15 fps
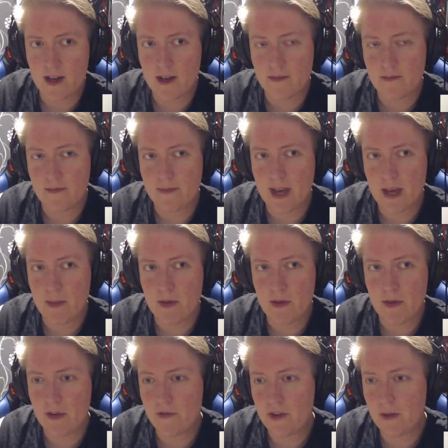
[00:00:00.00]
maybe
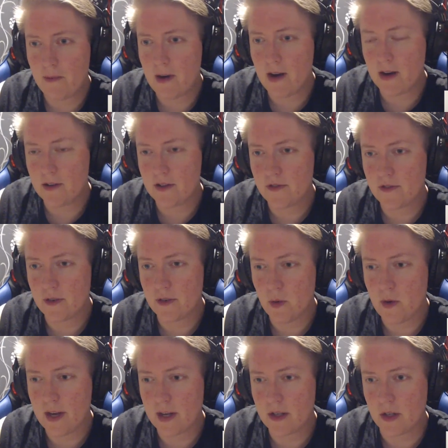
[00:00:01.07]
50 miles from
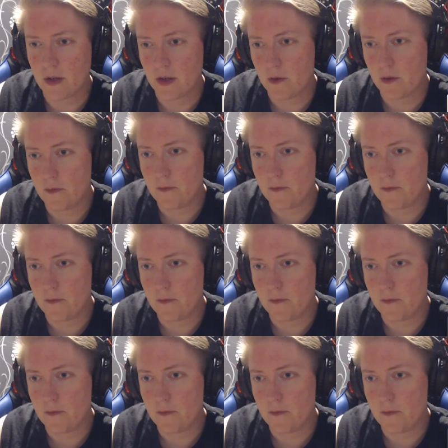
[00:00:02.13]
Ouagadougou,